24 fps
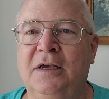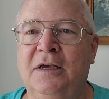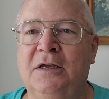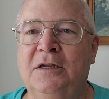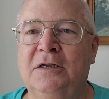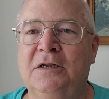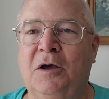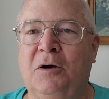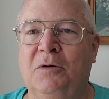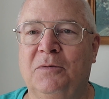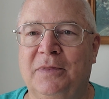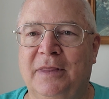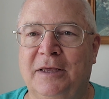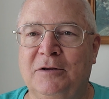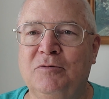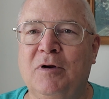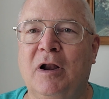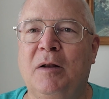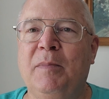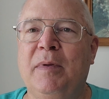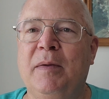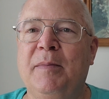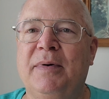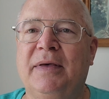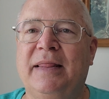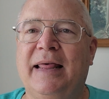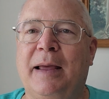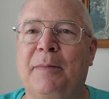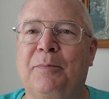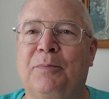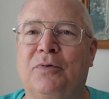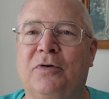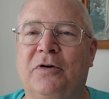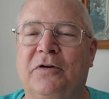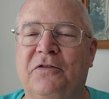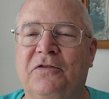So that's what I mean by
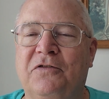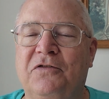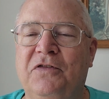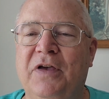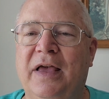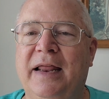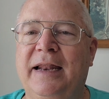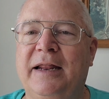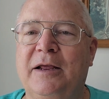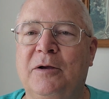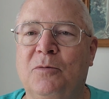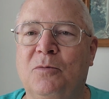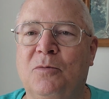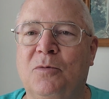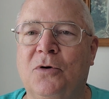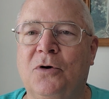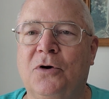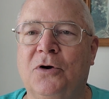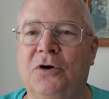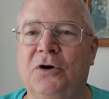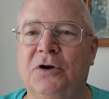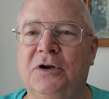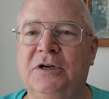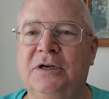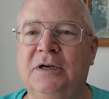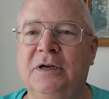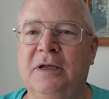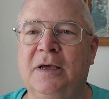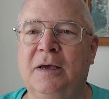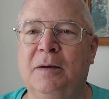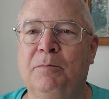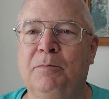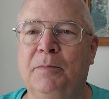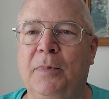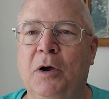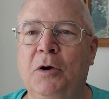that prophetic word.
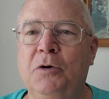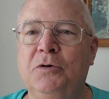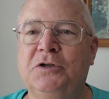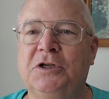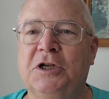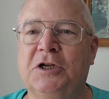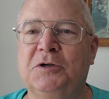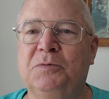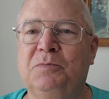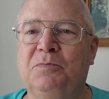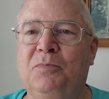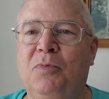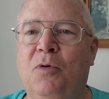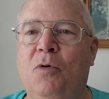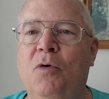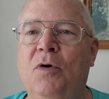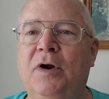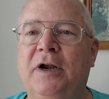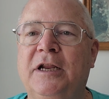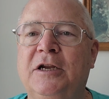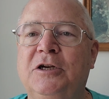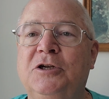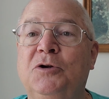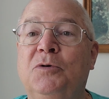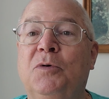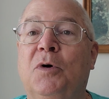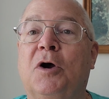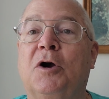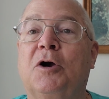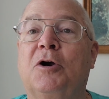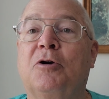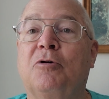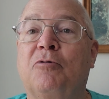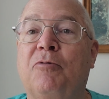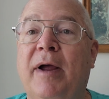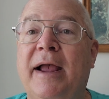Moses pointed to a
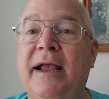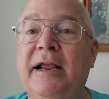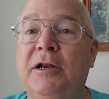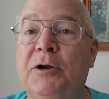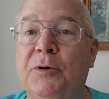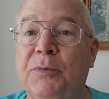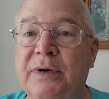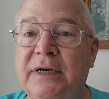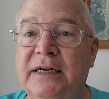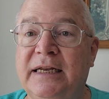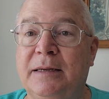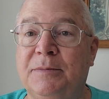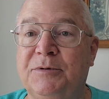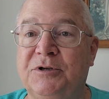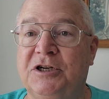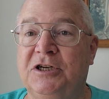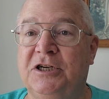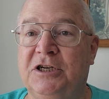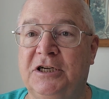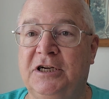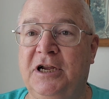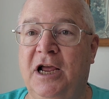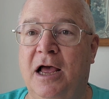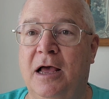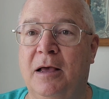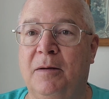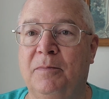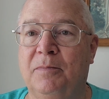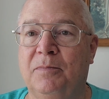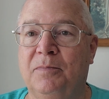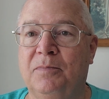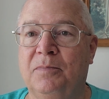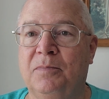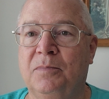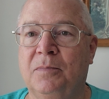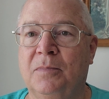greater redemption to
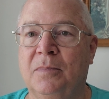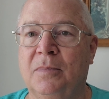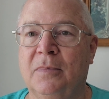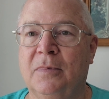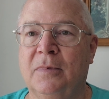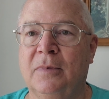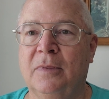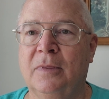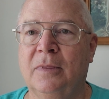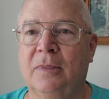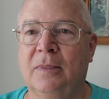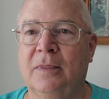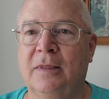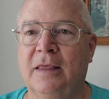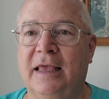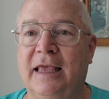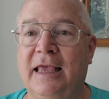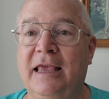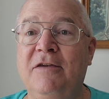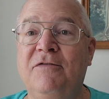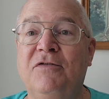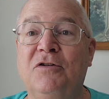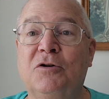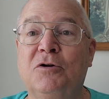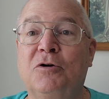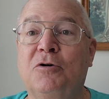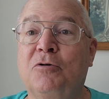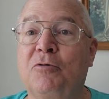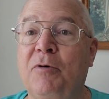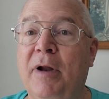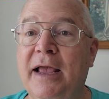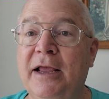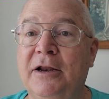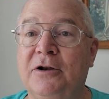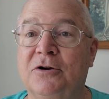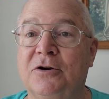come, even
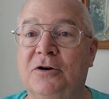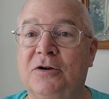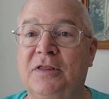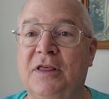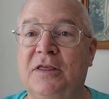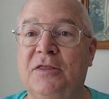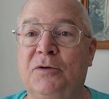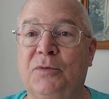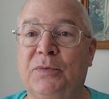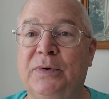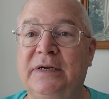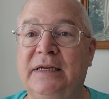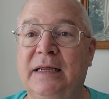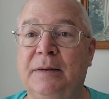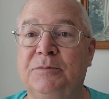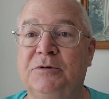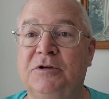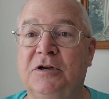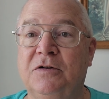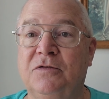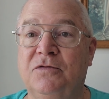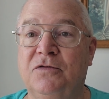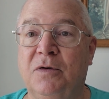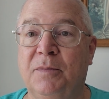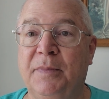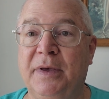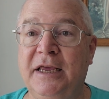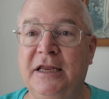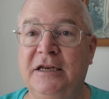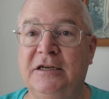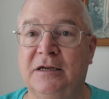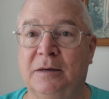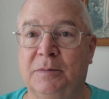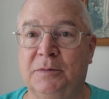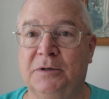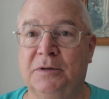greater than the redemption from
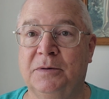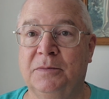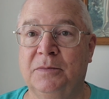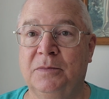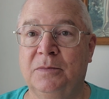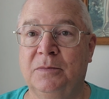Egypt,